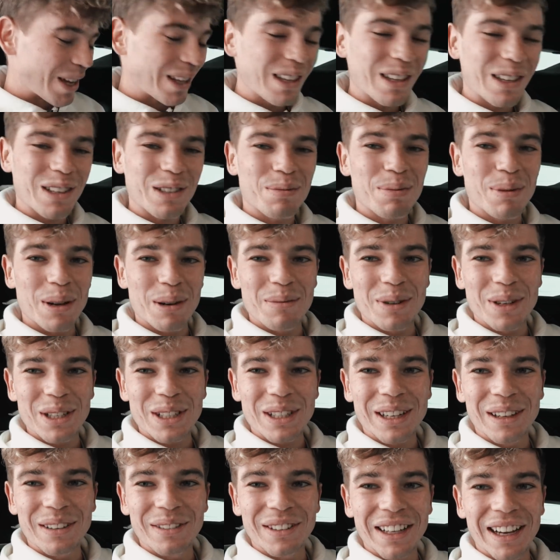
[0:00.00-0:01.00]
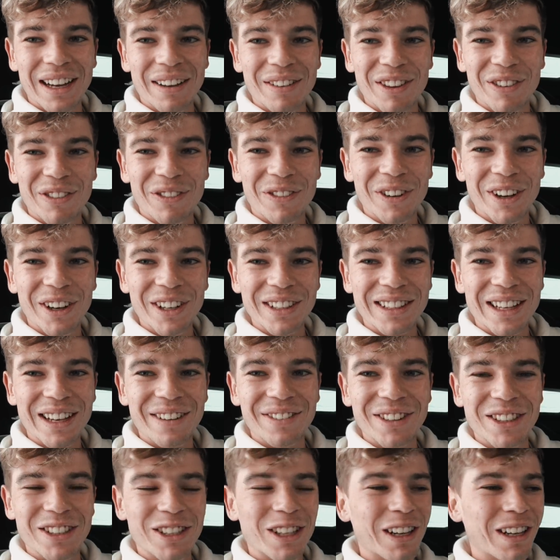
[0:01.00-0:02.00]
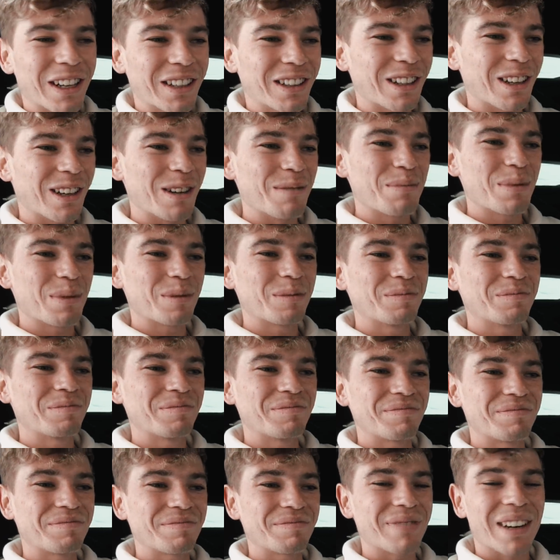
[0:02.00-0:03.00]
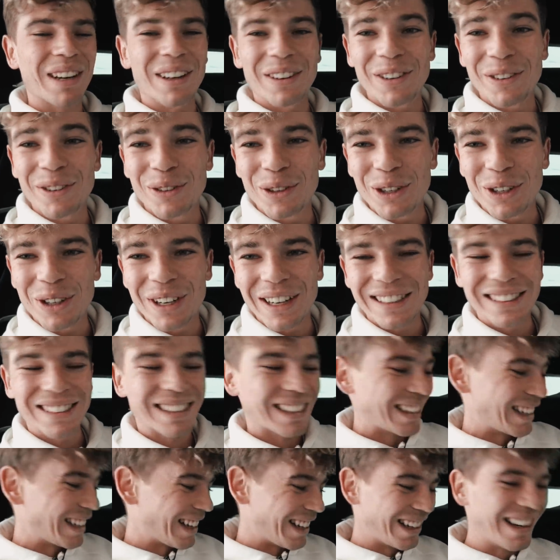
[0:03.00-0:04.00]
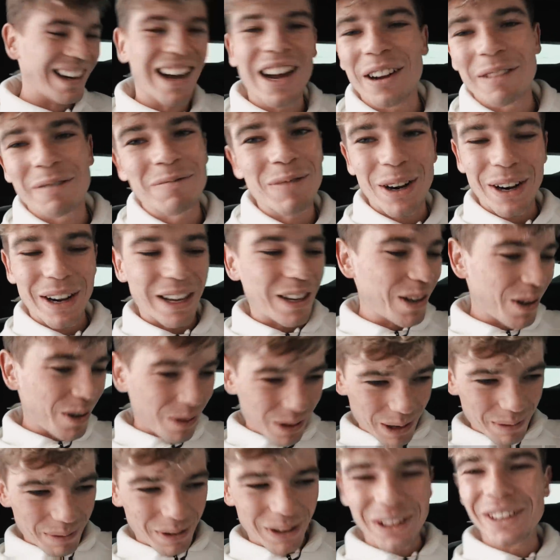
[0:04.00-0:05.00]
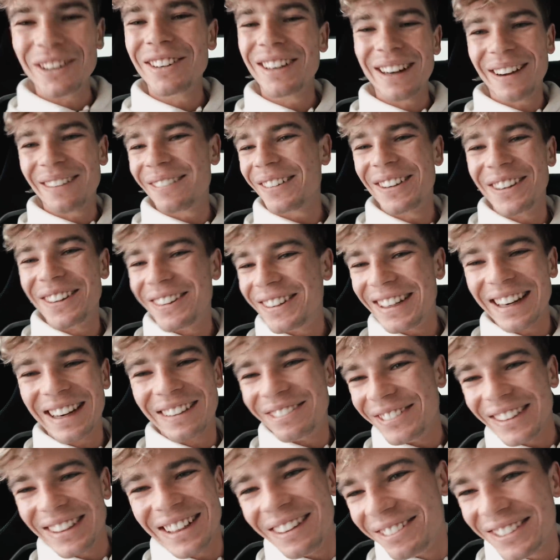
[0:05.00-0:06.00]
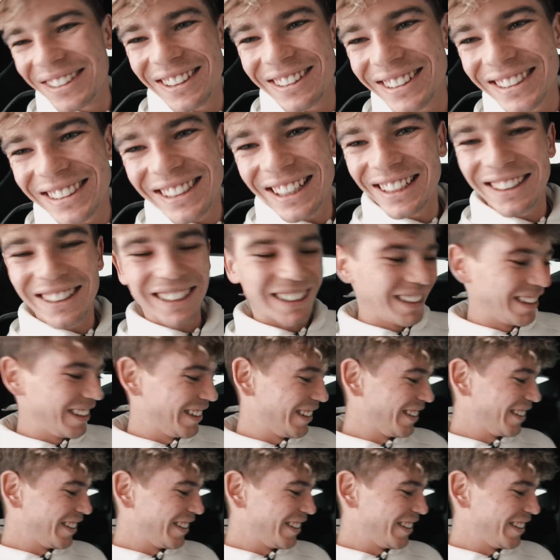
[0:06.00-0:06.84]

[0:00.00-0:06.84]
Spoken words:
I think it's pretty much time to have the first ever startup. I don't know what you guys think. Okay, you know what? I'm going to do it. I'm so excited.